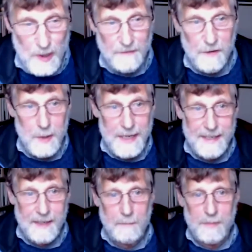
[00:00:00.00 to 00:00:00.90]
for
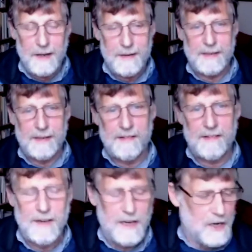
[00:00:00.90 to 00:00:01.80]
political parties
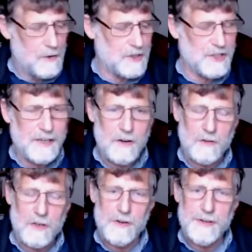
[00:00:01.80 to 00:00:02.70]
which are
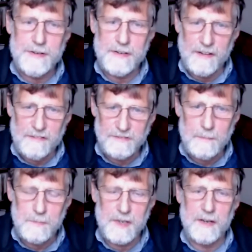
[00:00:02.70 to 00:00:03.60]
not going to
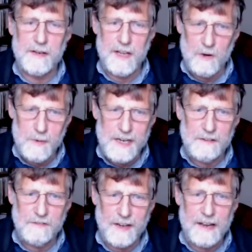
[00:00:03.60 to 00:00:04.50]
disrupt their way
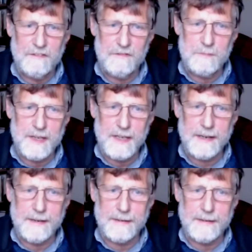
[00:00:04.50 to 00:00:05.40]
of life
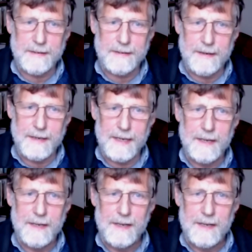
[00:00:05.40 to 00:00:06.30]
particularly,
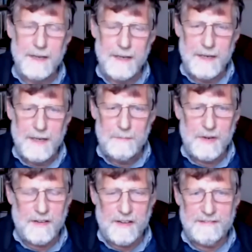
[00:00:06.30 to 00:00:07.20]
because
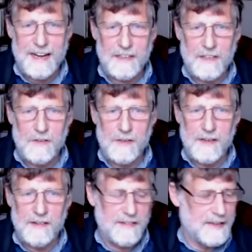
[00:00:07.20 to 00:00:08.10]
their attitude is,
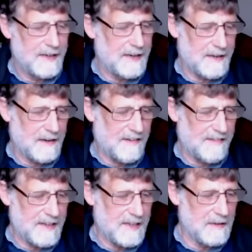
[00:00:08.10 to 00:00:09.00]
it'll
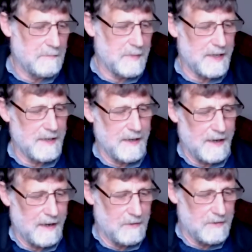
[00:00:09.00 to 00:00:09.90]
see me
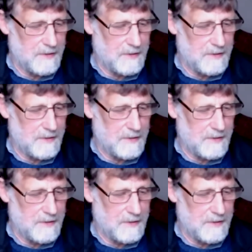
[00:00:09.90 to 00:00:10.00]
out.